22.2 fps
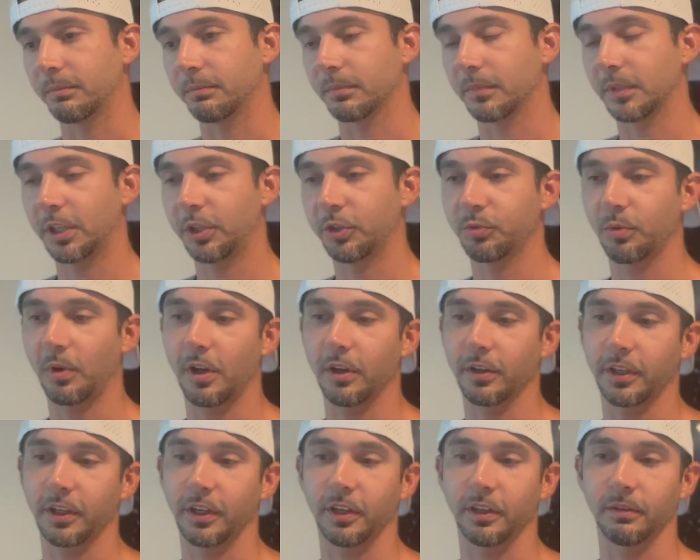leash
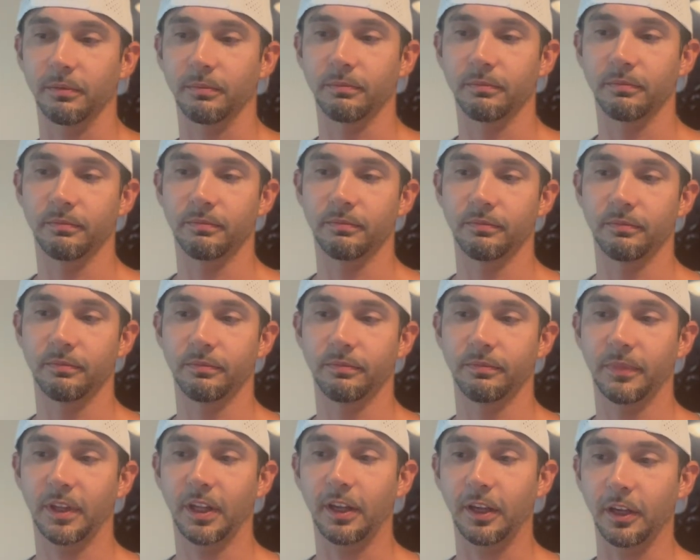walking,
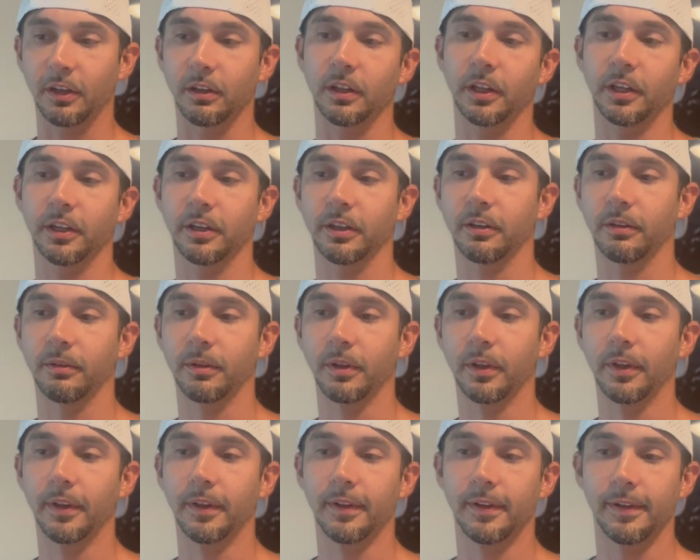healing,
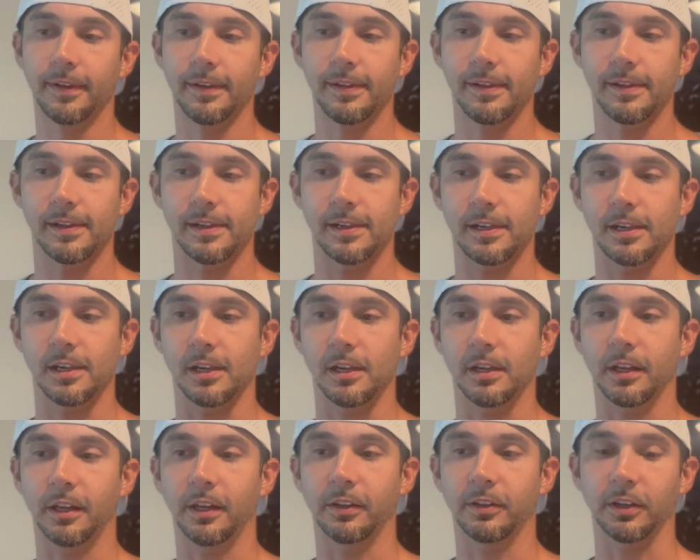
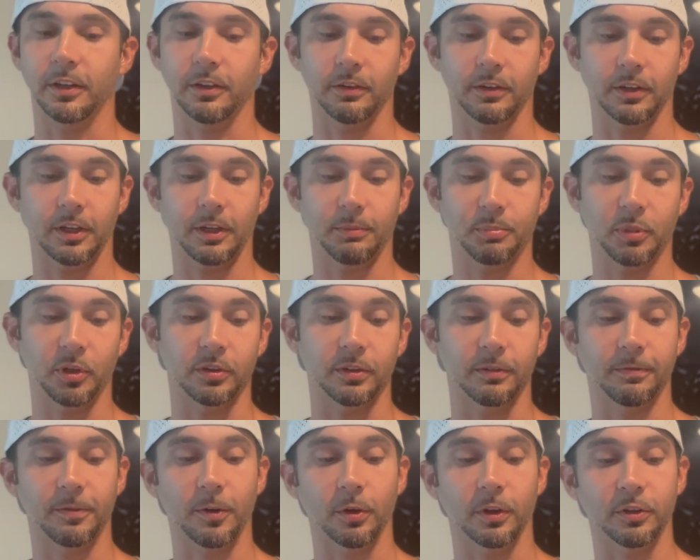anything to put the
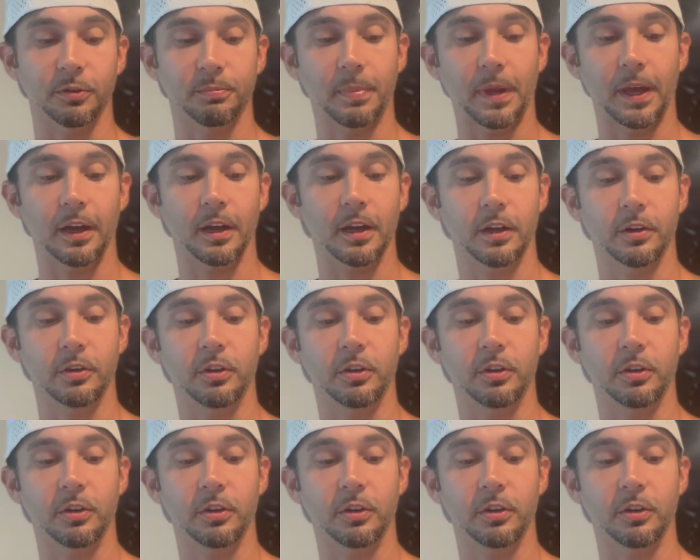focus back on